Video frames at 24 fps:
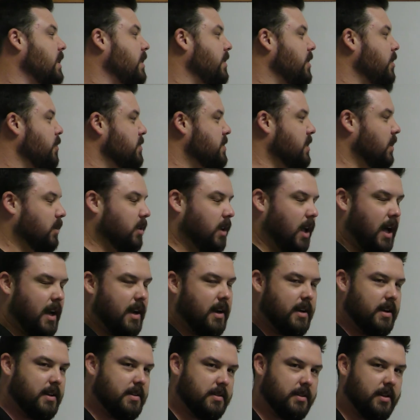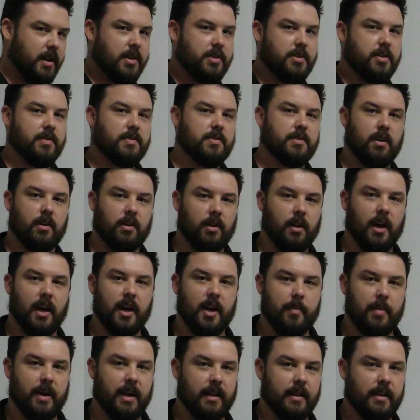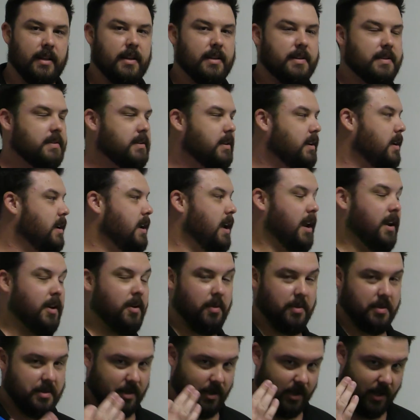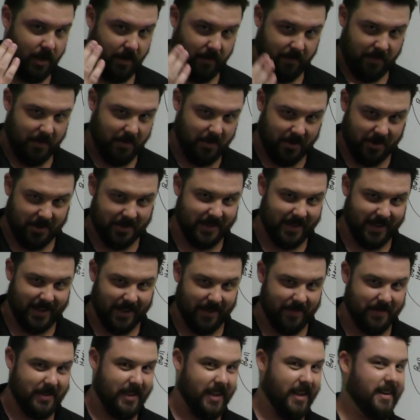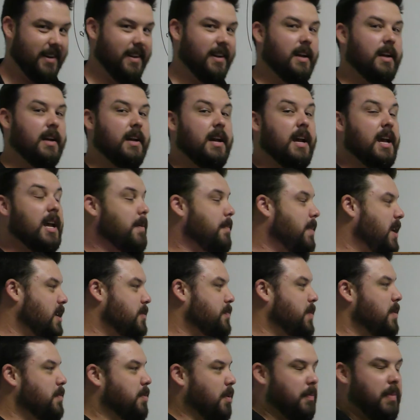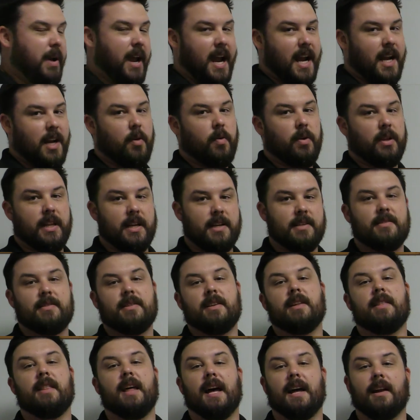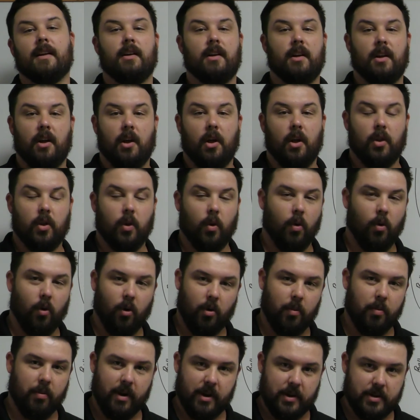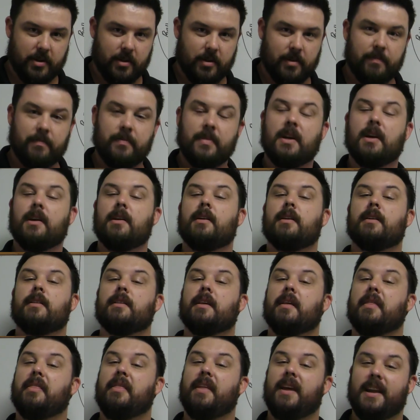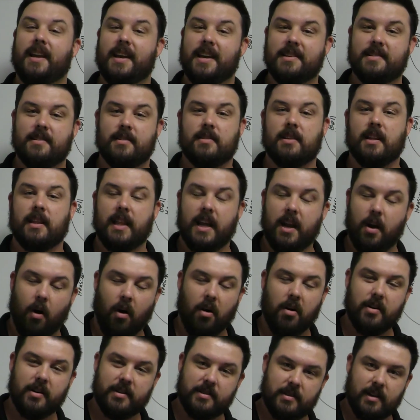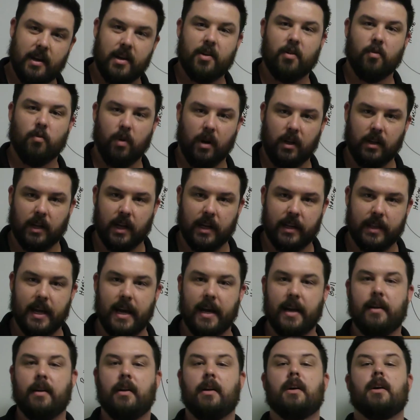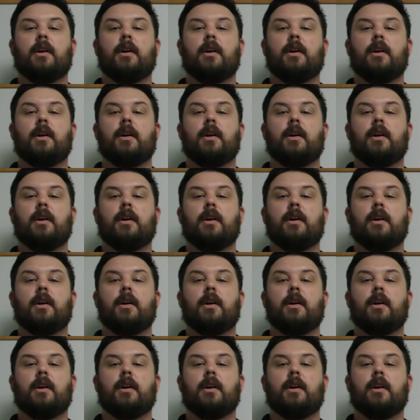There was a lot of discussions online about this, and of course a lot of phone calls, like I've said, and it makes people panic when they see that low oil pressure. The thing is that they are designed to run like that.